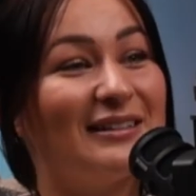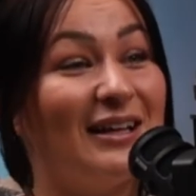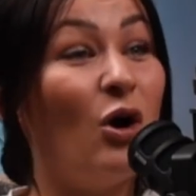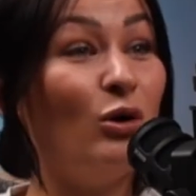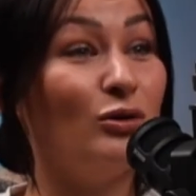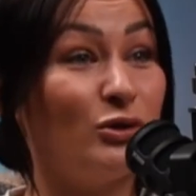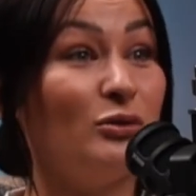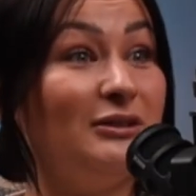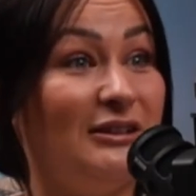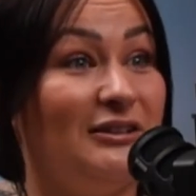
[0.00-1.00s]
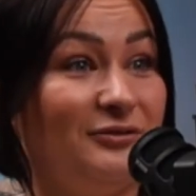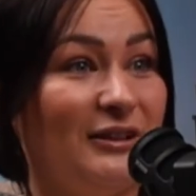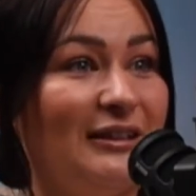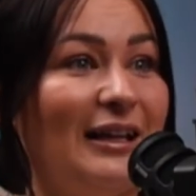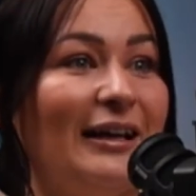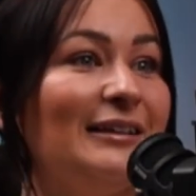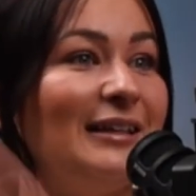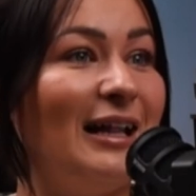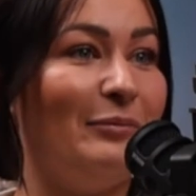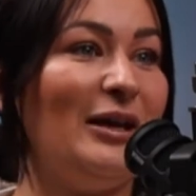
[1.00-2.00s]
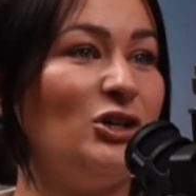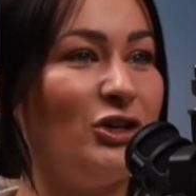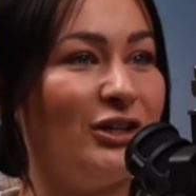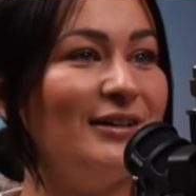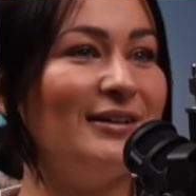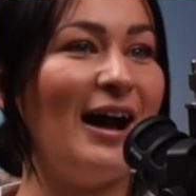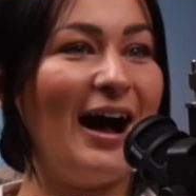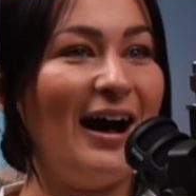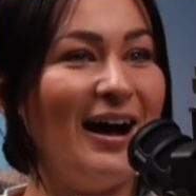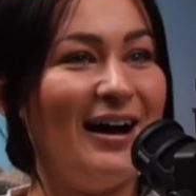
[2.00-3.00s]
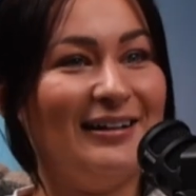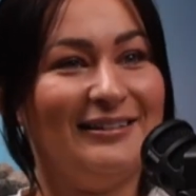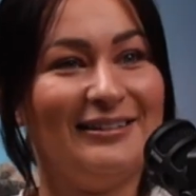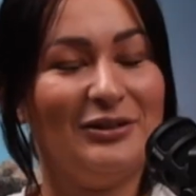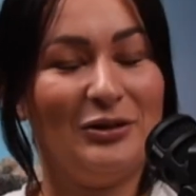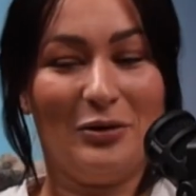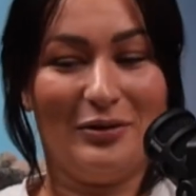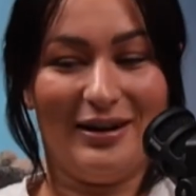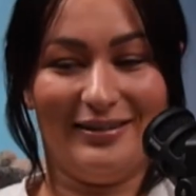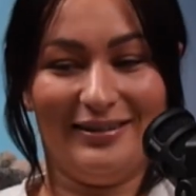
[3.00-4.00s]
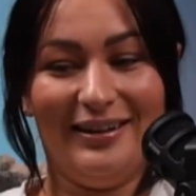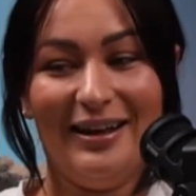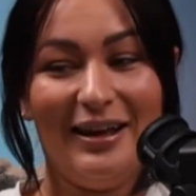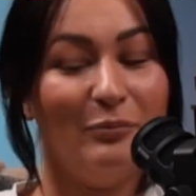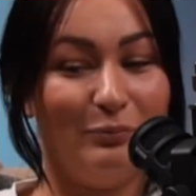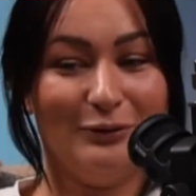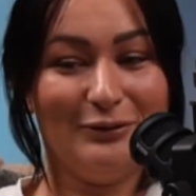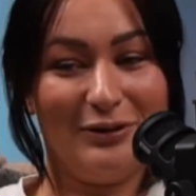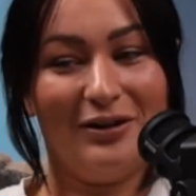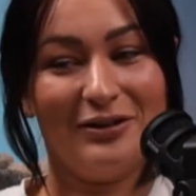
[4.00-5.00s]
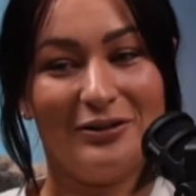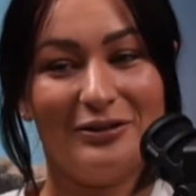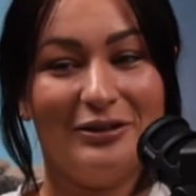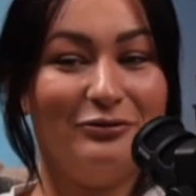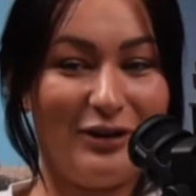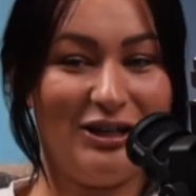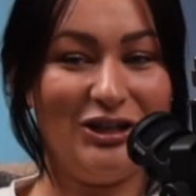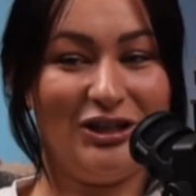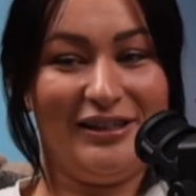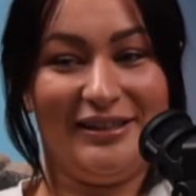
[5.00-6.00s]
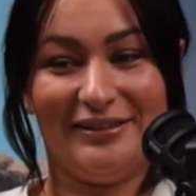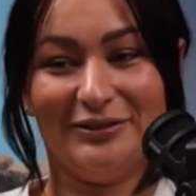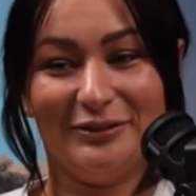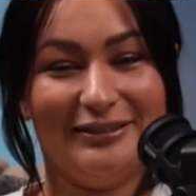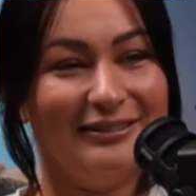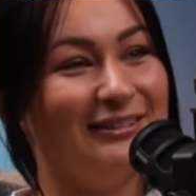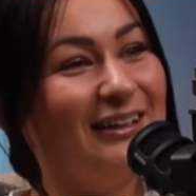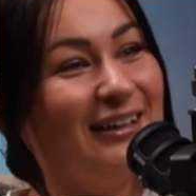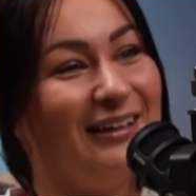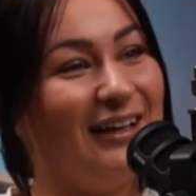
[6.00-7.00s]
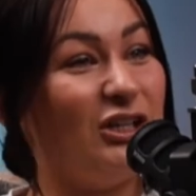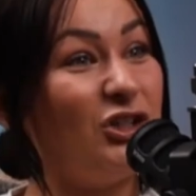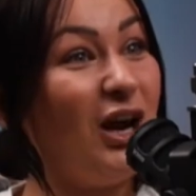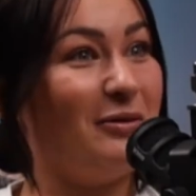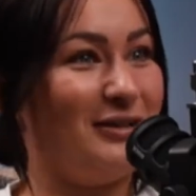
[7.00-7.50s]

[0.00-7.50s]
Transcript: they're all so different, like a Dalmatian and, a Bulldog or a Frenchie or a Chow Chow.